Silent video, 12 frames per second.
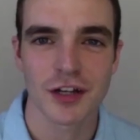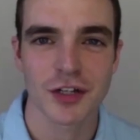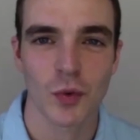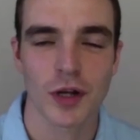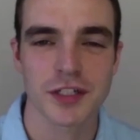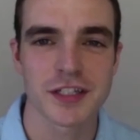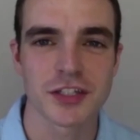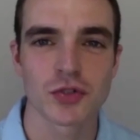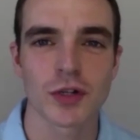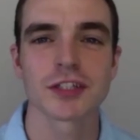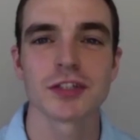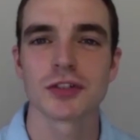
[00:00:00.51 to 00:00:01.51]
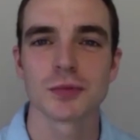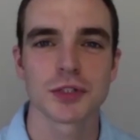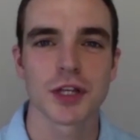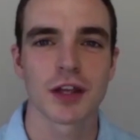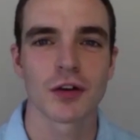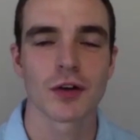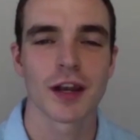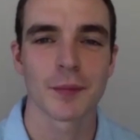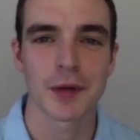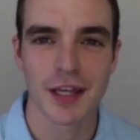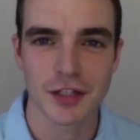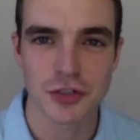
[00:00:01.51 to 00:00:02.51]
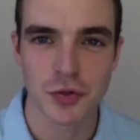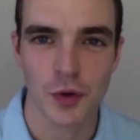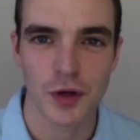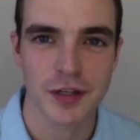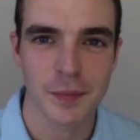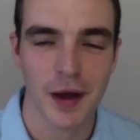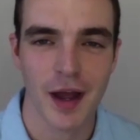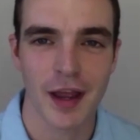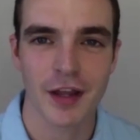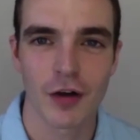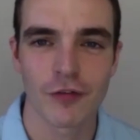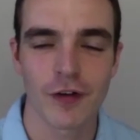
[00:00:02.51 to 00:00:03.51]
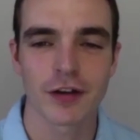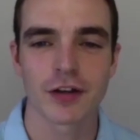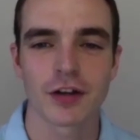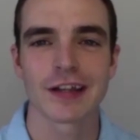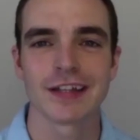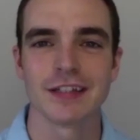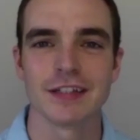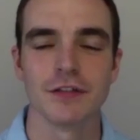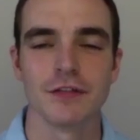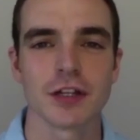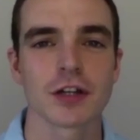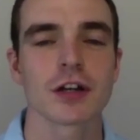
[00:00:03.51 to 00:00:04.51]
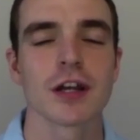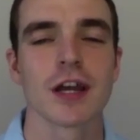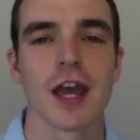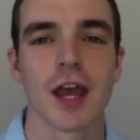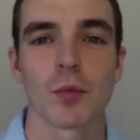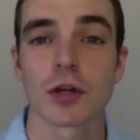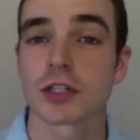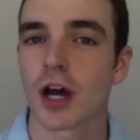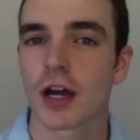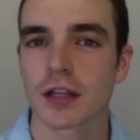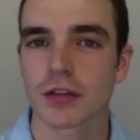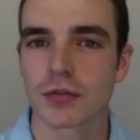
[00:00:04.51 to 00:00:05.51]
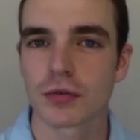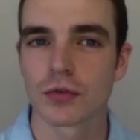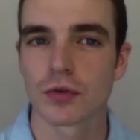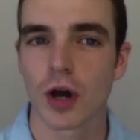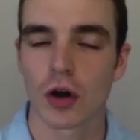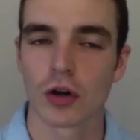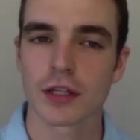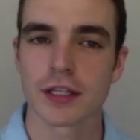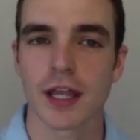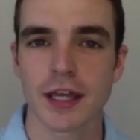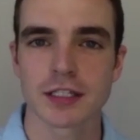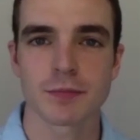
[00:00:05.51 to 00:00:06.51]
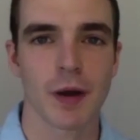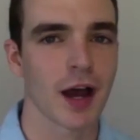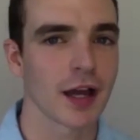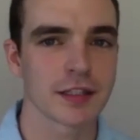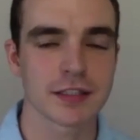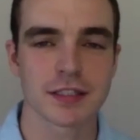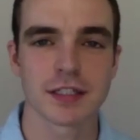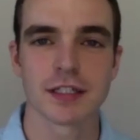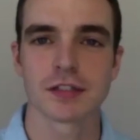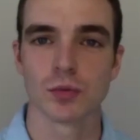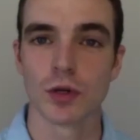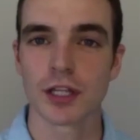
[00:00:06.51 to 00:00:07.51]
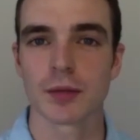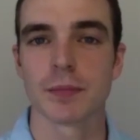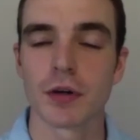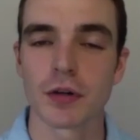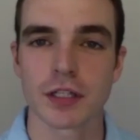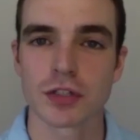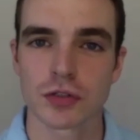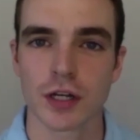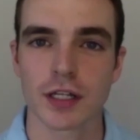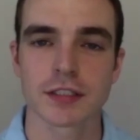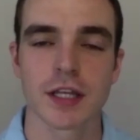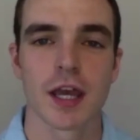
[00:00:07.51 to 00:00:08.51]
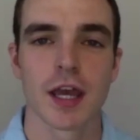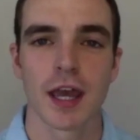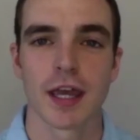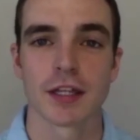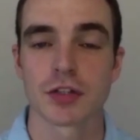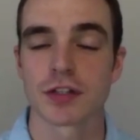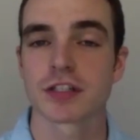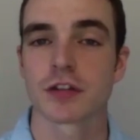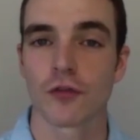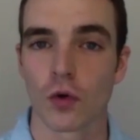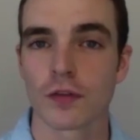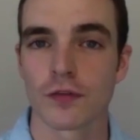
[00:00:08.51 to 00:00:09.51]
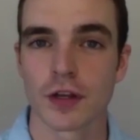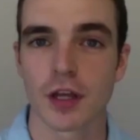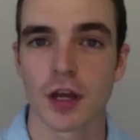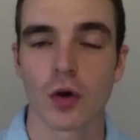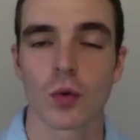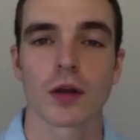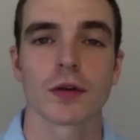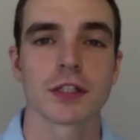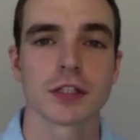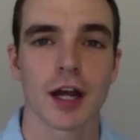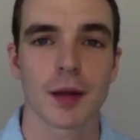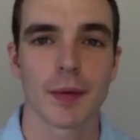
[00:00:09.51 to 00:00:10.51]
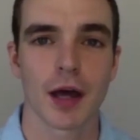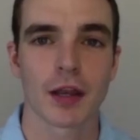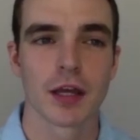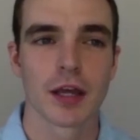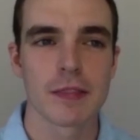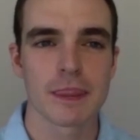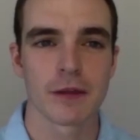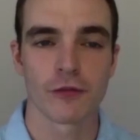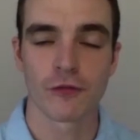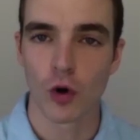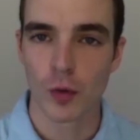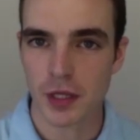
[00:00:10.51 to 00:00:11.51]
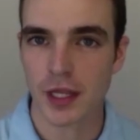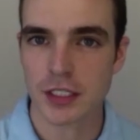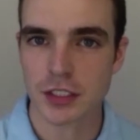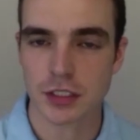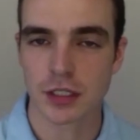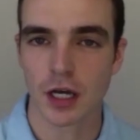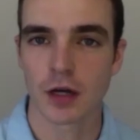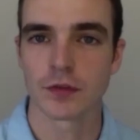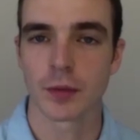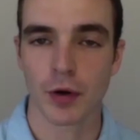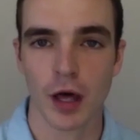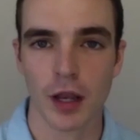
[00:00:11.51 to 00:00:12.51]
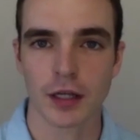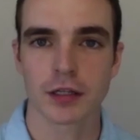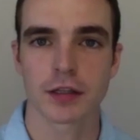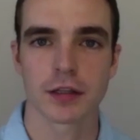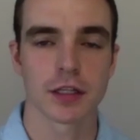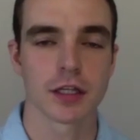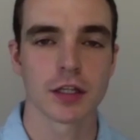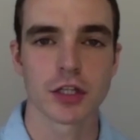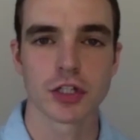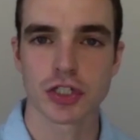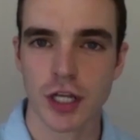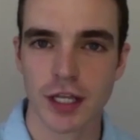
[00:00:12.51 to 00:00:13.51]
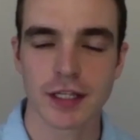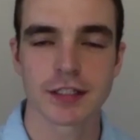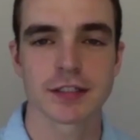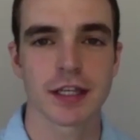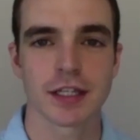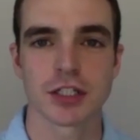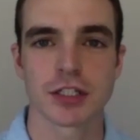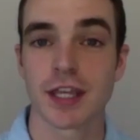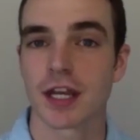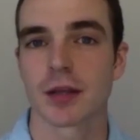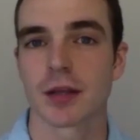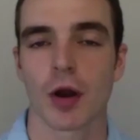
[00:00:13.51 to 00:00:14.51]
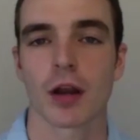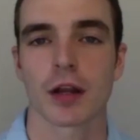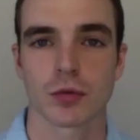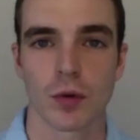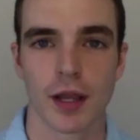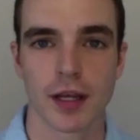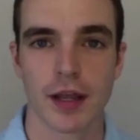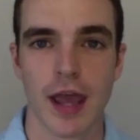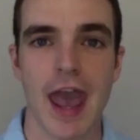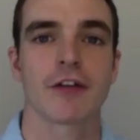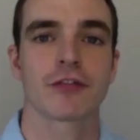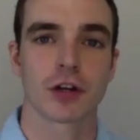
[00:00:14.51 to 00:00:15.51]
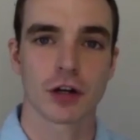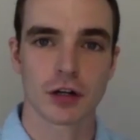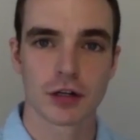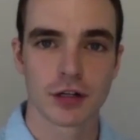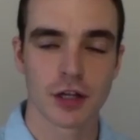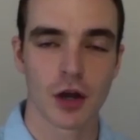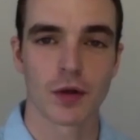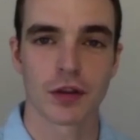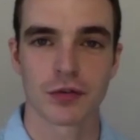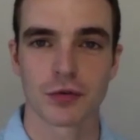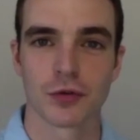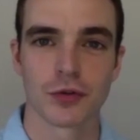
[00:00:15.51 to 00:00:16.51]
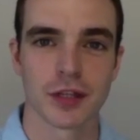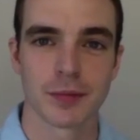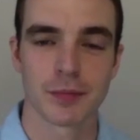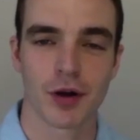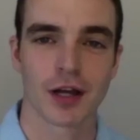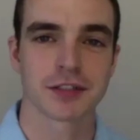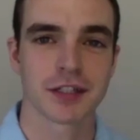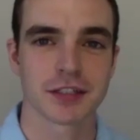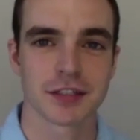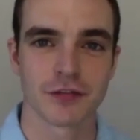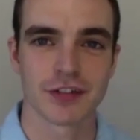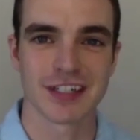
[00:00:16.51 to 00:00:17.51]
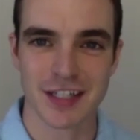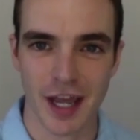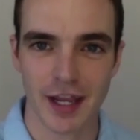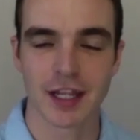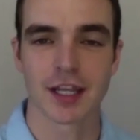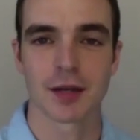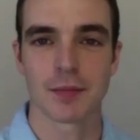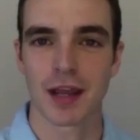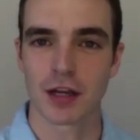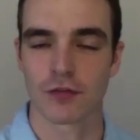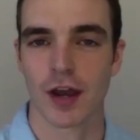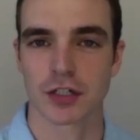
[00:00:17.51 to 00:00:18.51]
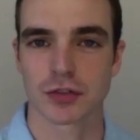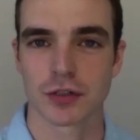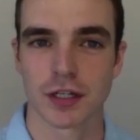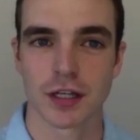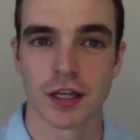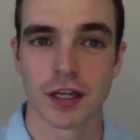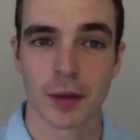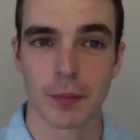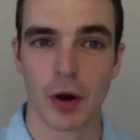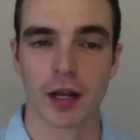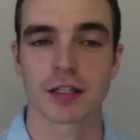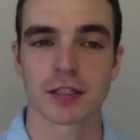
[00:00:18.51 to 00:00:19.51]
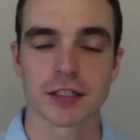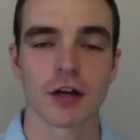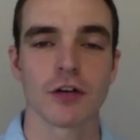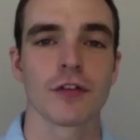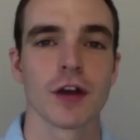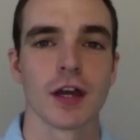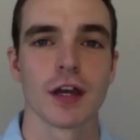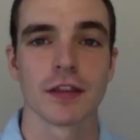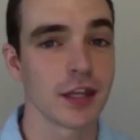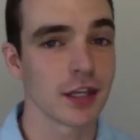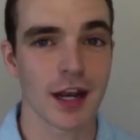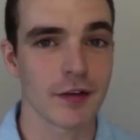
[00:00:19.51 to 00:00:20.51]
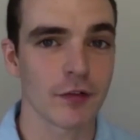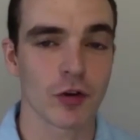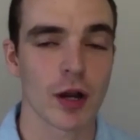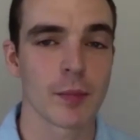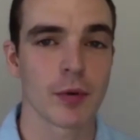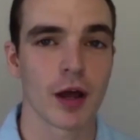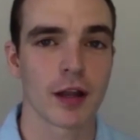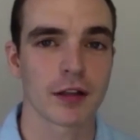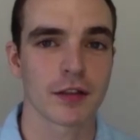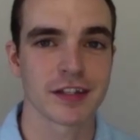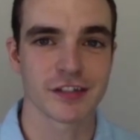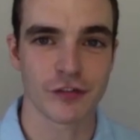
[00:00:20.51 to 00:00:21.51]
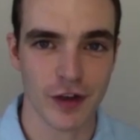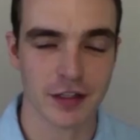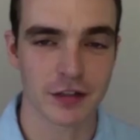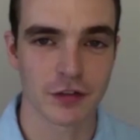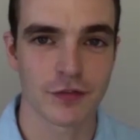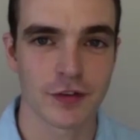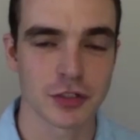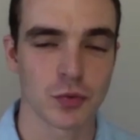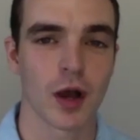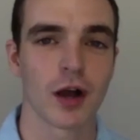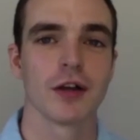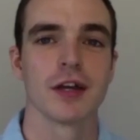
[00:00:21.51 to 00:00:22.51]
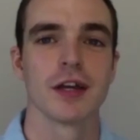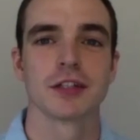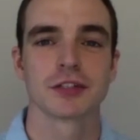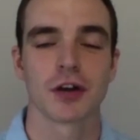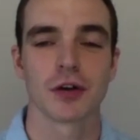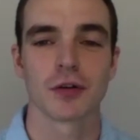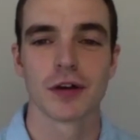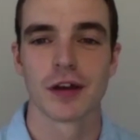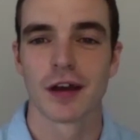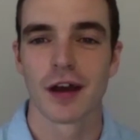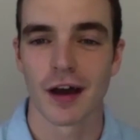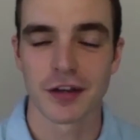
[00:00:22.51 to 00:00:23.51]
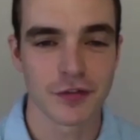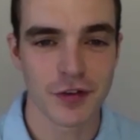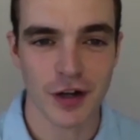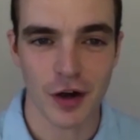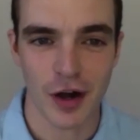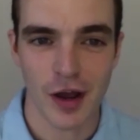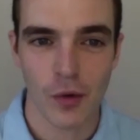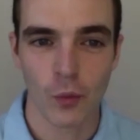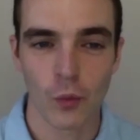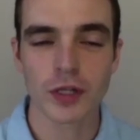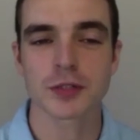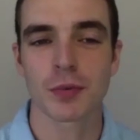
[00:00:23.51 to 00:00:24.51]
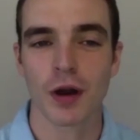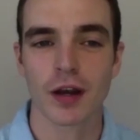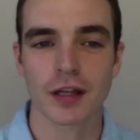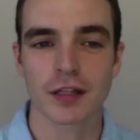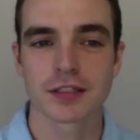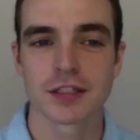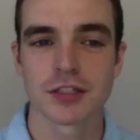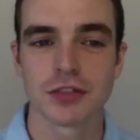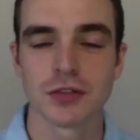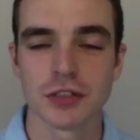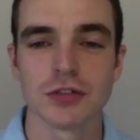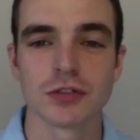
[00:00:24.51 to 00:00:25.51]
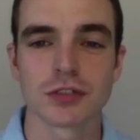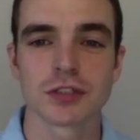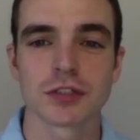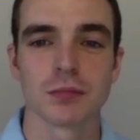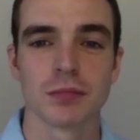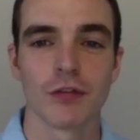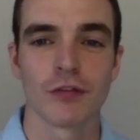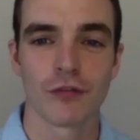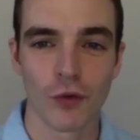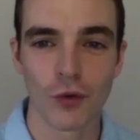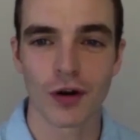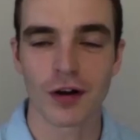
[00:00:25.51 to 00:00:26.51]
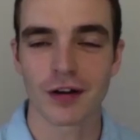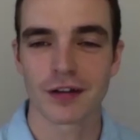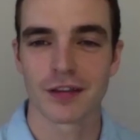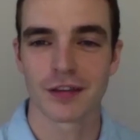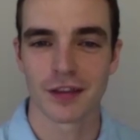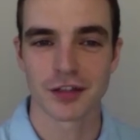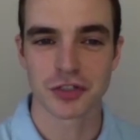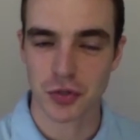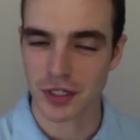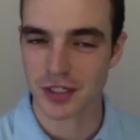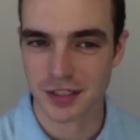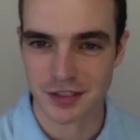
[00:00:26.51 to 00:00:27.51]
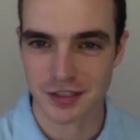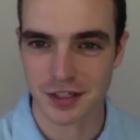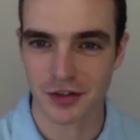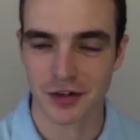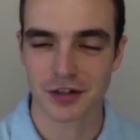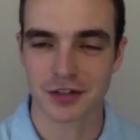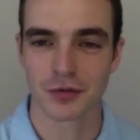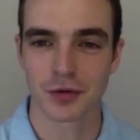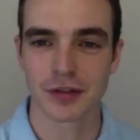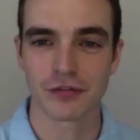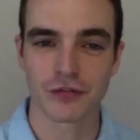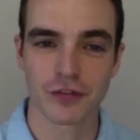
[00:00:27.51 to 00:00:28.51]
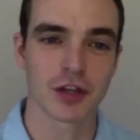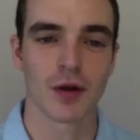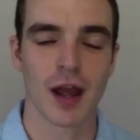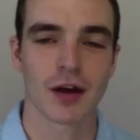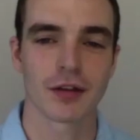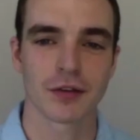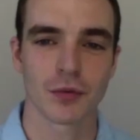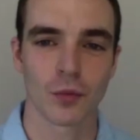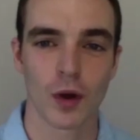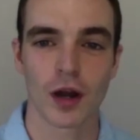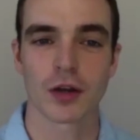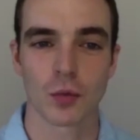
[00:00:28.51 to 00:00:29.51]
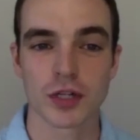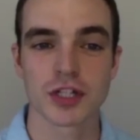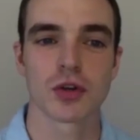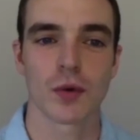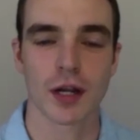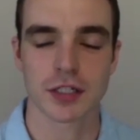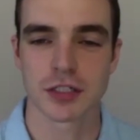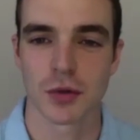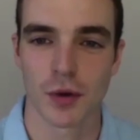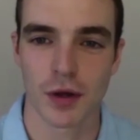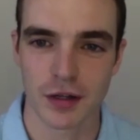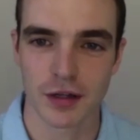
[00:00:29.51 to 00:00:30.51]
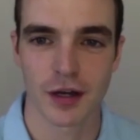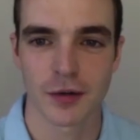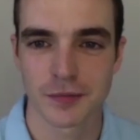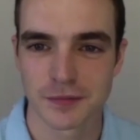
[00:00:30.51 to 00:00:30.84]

You're watching the Strix YouTube channel, and I'm again joined by co-founder Devere. And we're talking through early days, behind the scenes, really building Strix. And so this is the fourth video. We're going to talk about the formulation of the product, the shades, and just getting the product right after going through the process of designing and manufacturing the product itself. Then you gotta have a great product that's effective as well. So Devere, which products did you use before the Strix concealer to really figure out which direction you wanted to go?